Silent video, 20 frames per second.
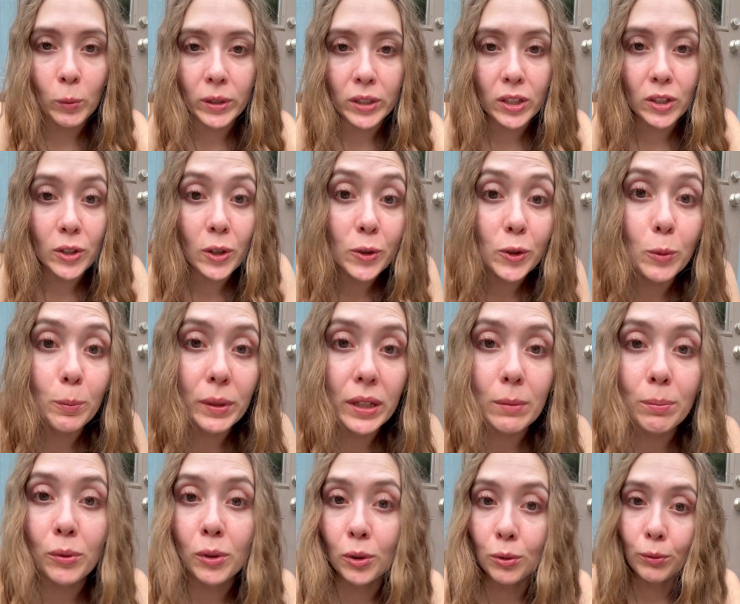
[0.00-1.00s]
This is also
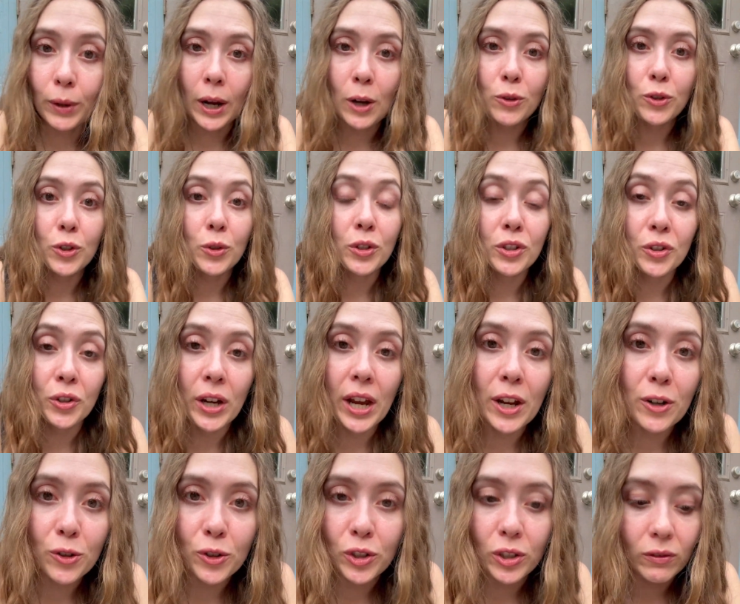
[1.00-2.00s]
people around you in your
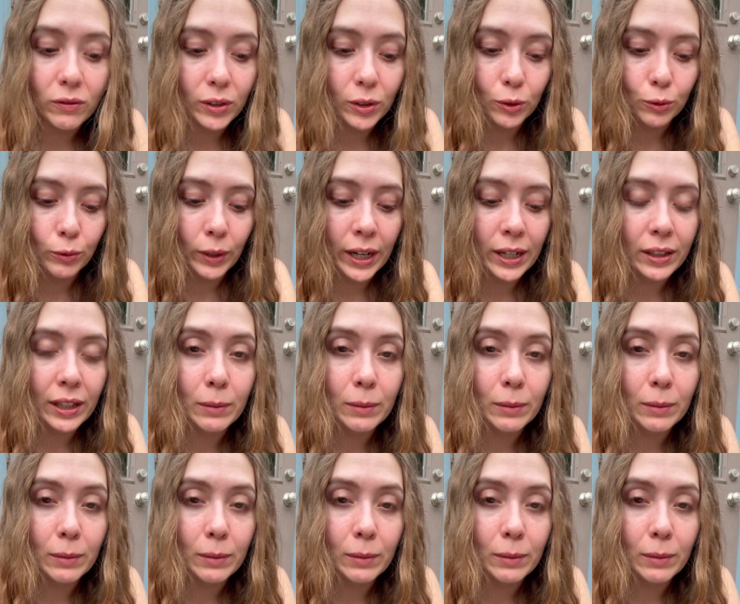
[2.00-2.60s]
energy field, right?